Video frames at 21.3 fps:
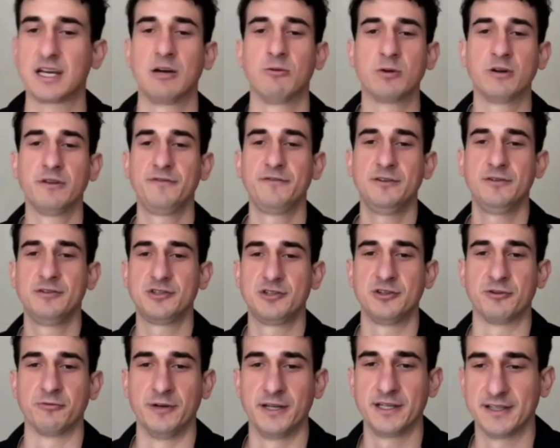Okay. What if you use
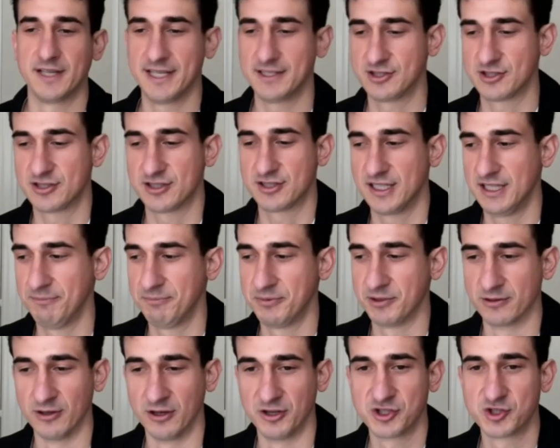your ring light just to keep
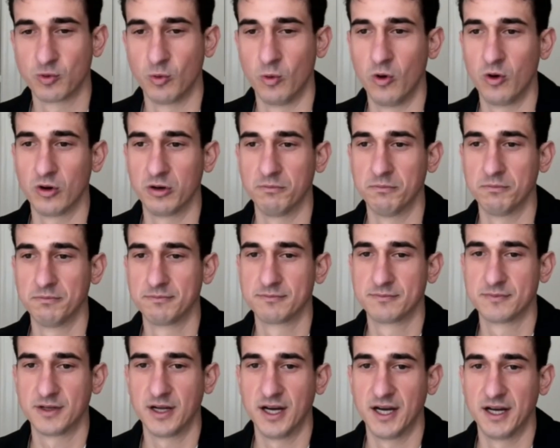your lunch warm
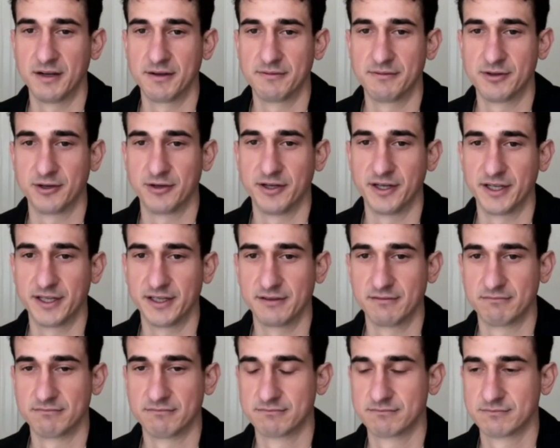uh,
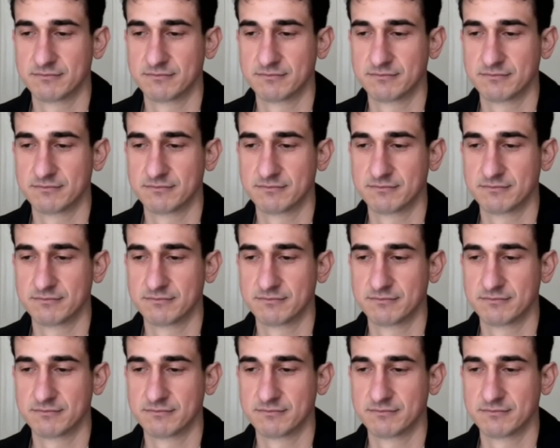during,